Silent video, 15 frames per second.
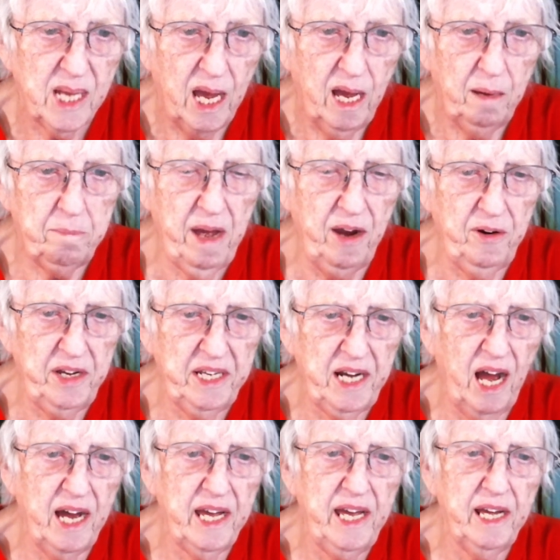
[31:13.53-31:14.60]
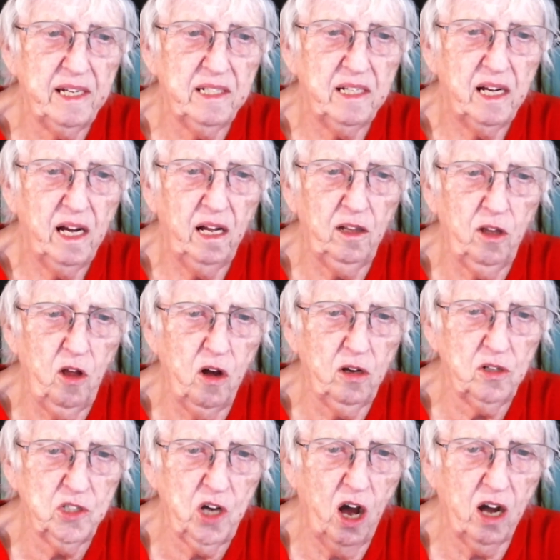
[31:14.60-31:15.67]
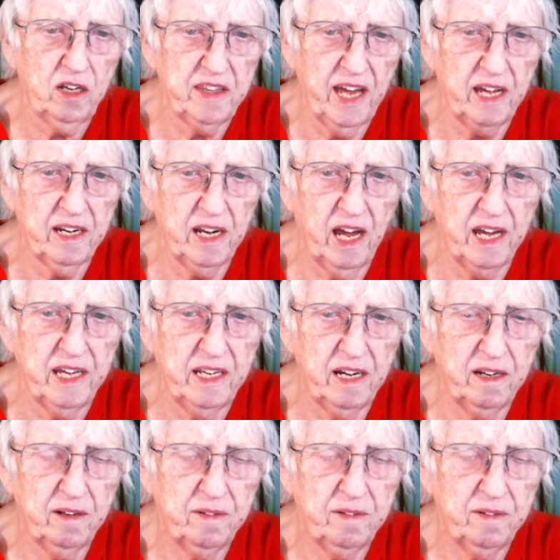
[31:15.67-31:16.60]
Mary and I had a long talk that night.